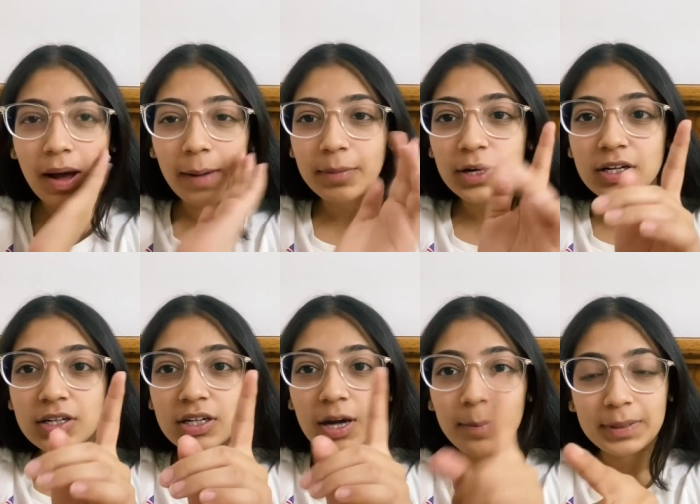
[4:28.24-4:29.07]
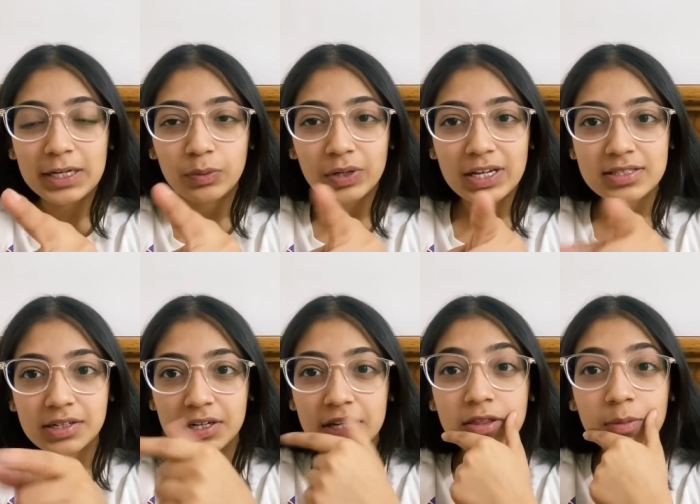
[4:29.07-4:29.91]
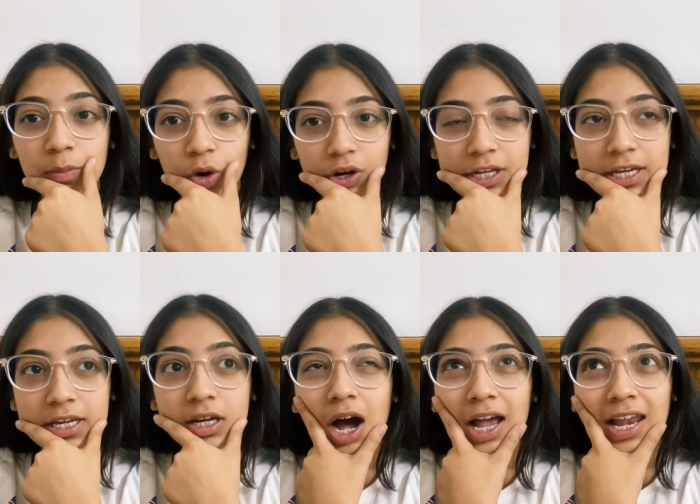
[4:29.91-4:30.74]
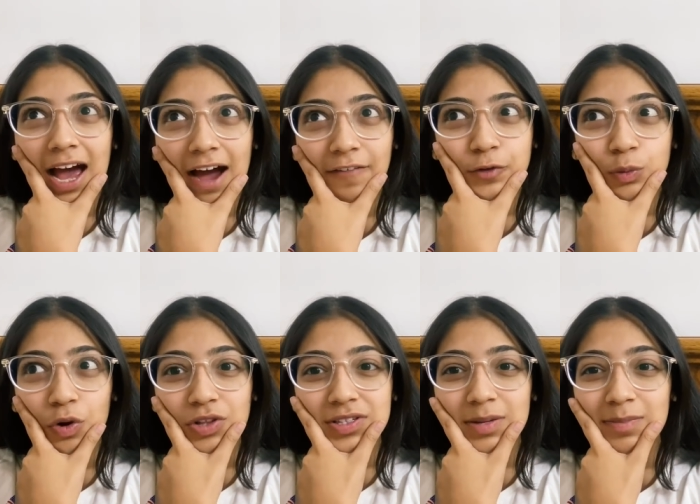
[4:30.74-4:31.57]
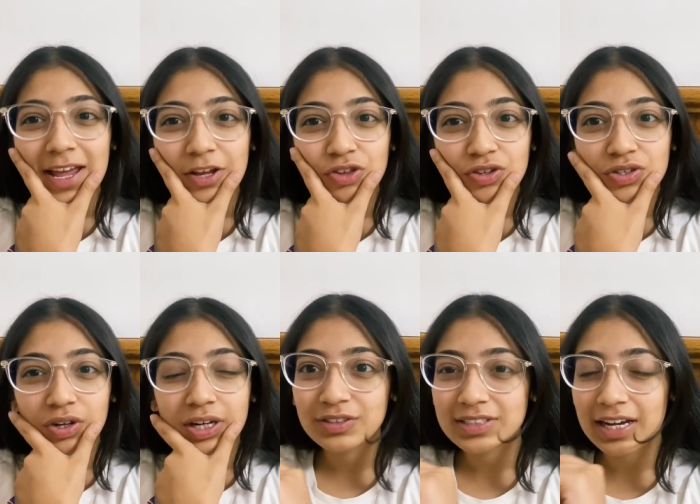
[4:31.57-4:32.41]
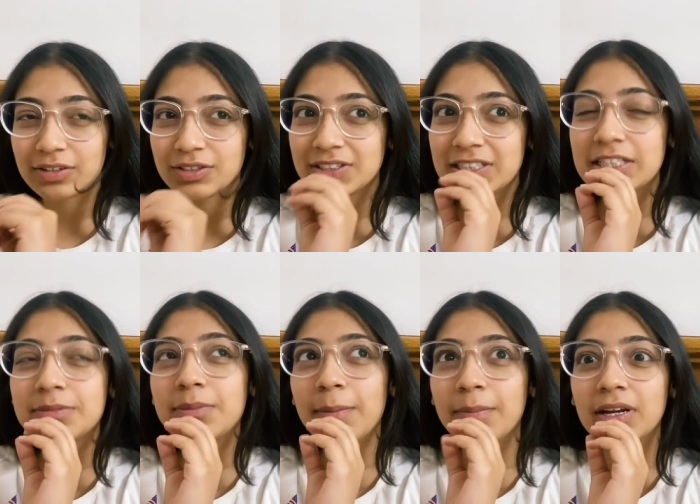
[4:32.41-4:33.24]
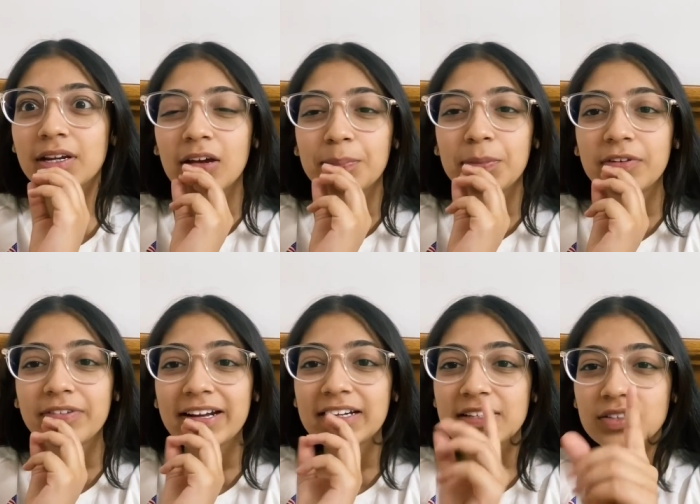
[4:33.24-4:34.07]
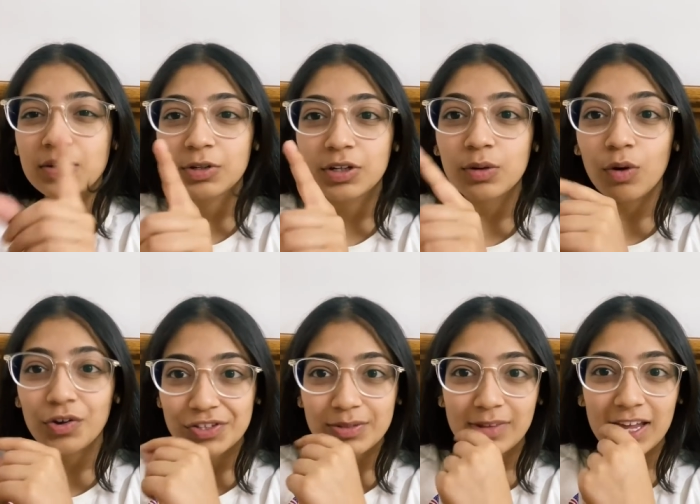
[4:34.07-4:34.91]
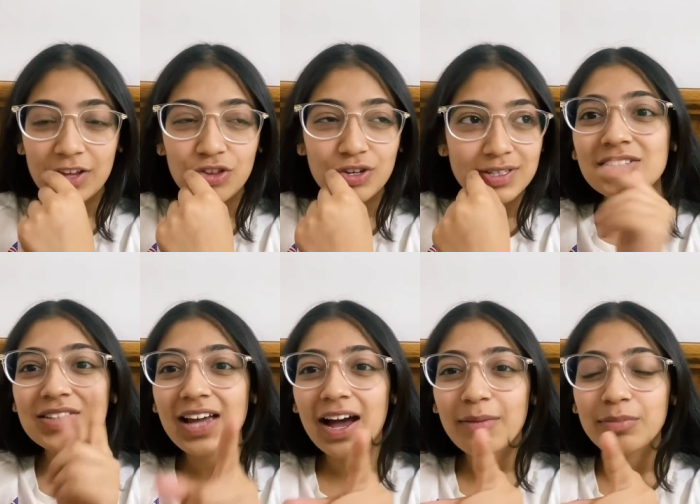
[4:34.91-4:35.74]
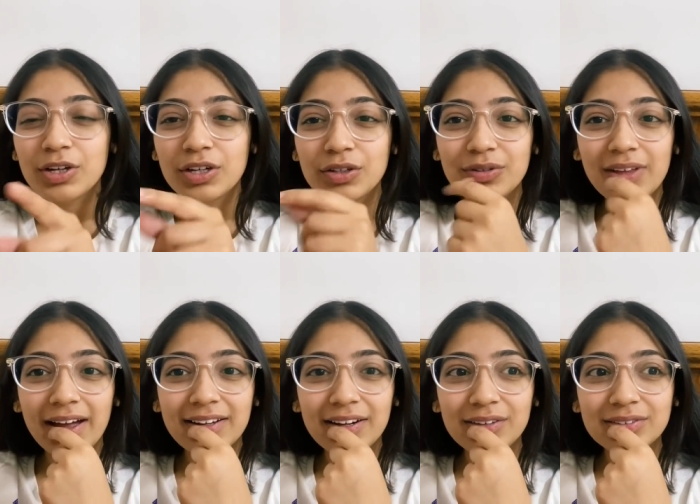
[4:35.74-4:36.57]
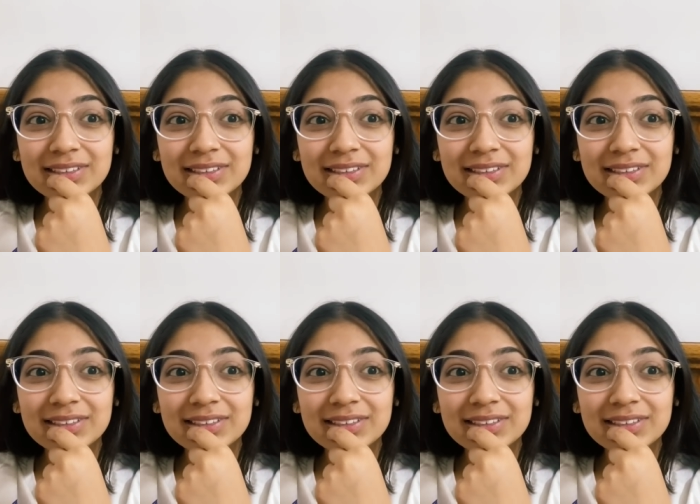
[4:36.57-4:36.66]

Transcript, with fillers: I'm gonna complete what I studied in the morning. I'll have to watch some lectures on it because I don't really remember it perfectly. So I'm gonna watch some lectures. So yeah, I'm gonna do that now.